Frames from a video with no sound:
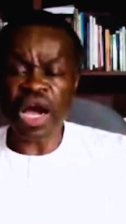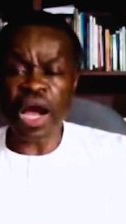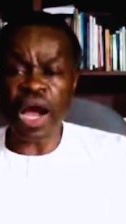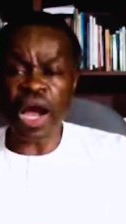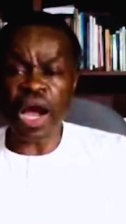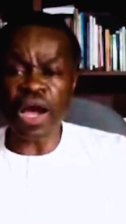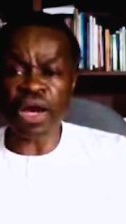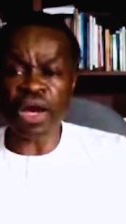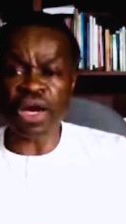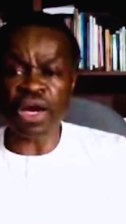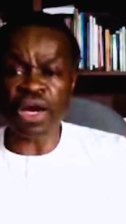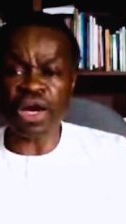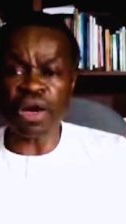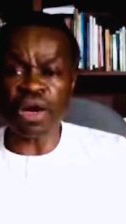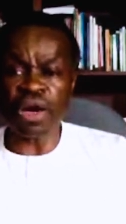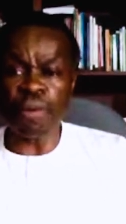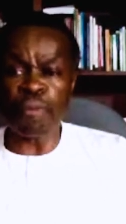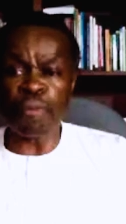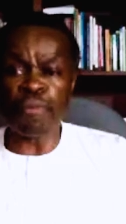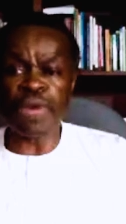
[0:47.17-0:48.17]
are
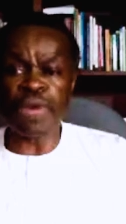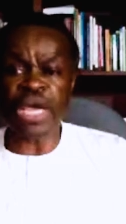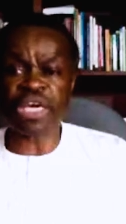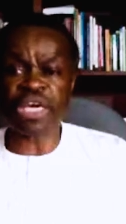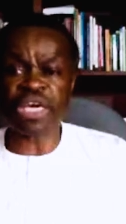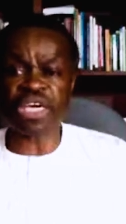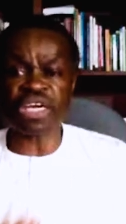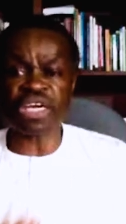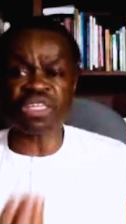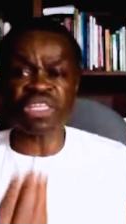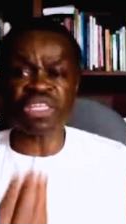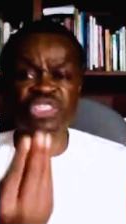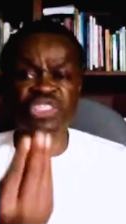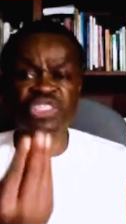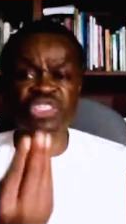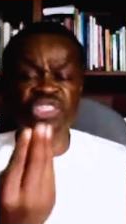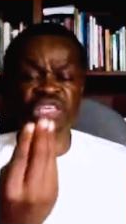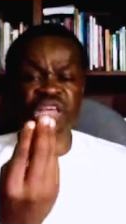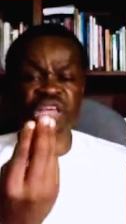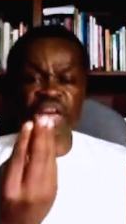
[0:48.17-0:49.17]
breaking
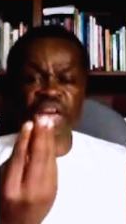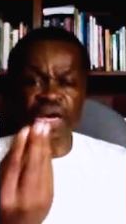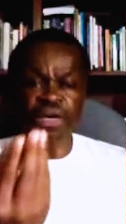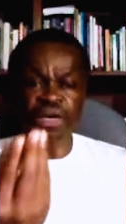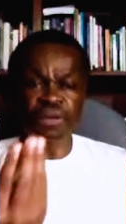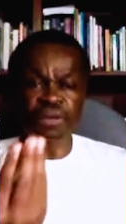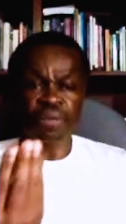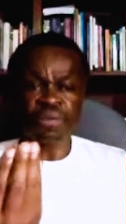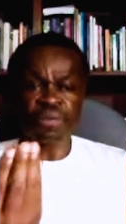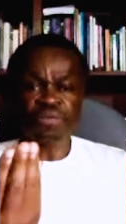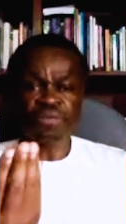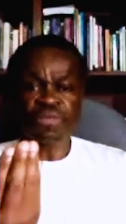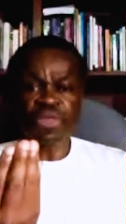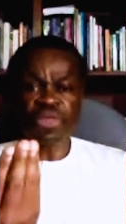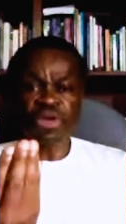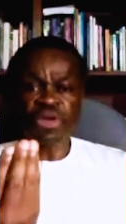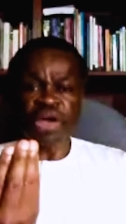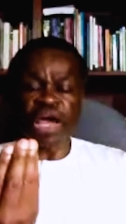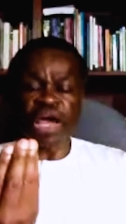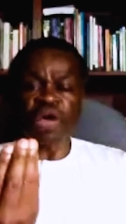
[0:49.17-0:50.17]
the ceiling.
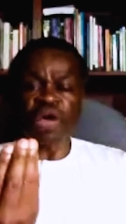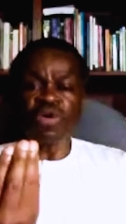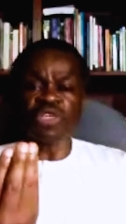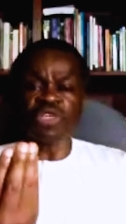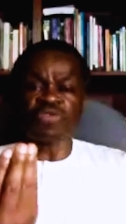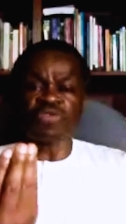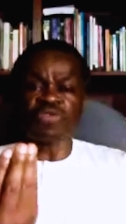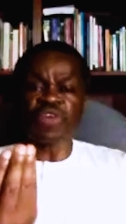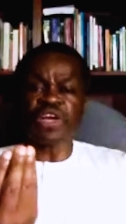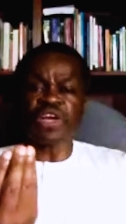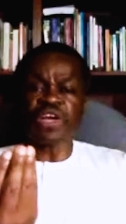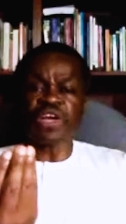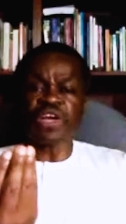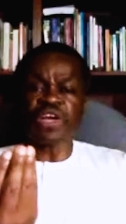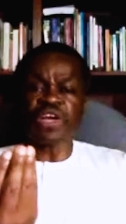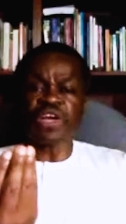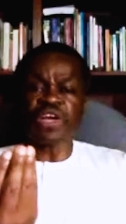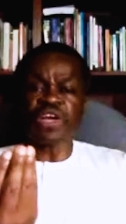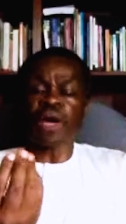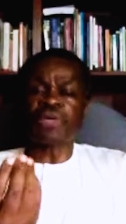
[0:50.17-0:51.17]
I was very
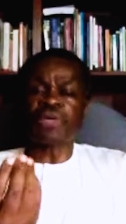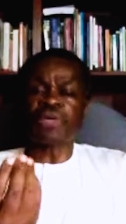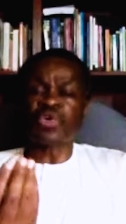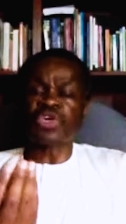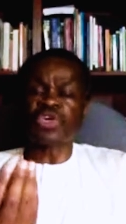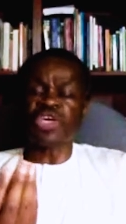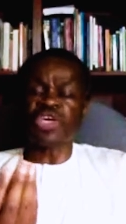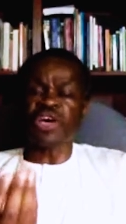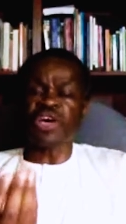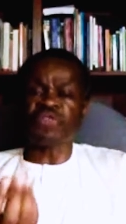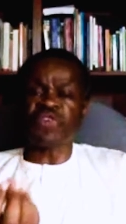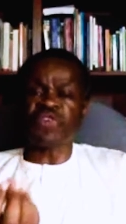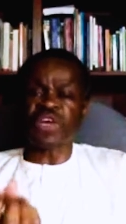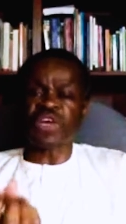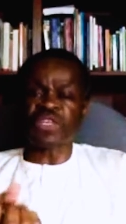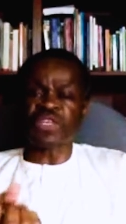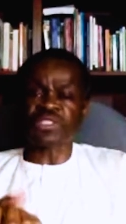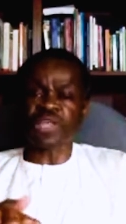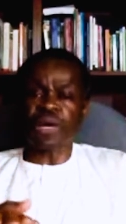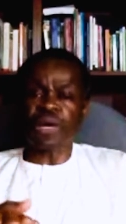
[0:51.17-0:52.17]
happy to
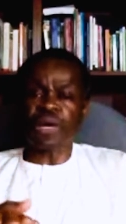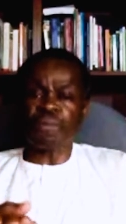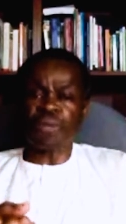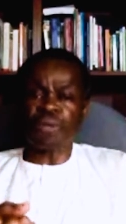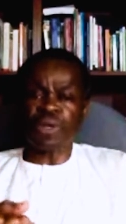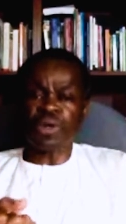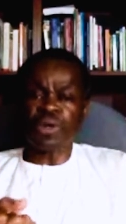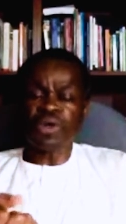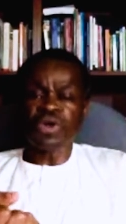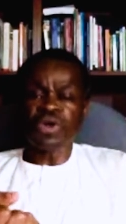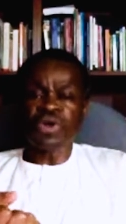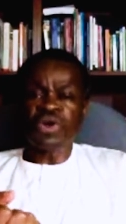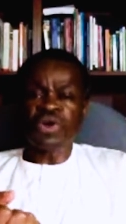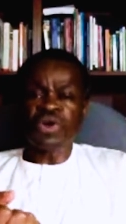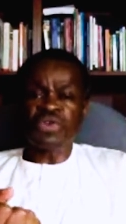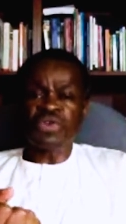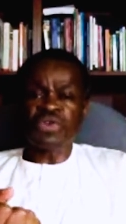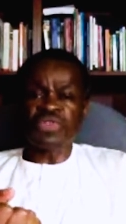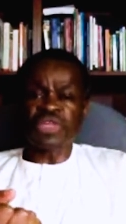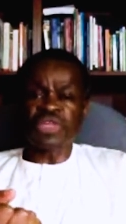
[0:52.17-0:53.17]
hear, for
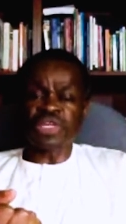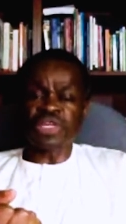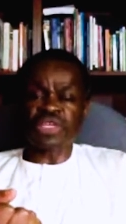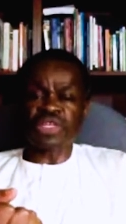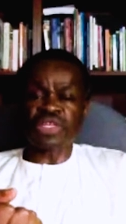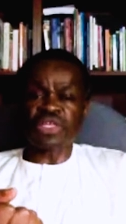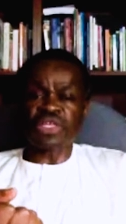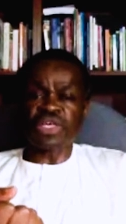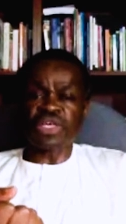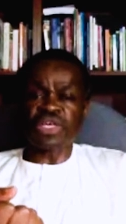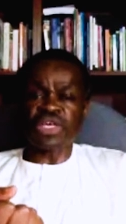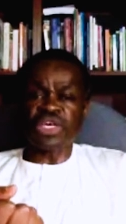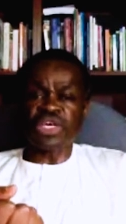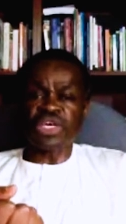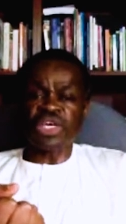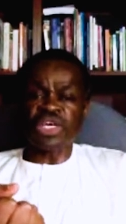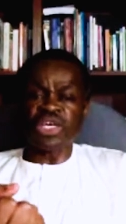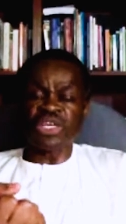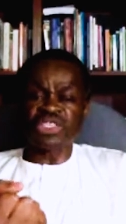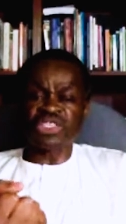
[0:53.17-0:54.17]
example, that
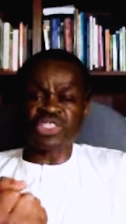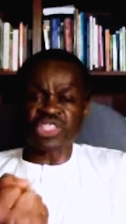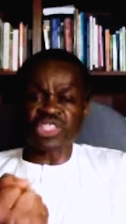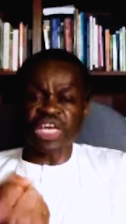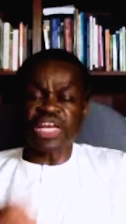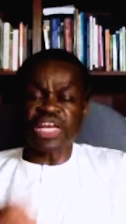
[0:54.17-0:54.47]
in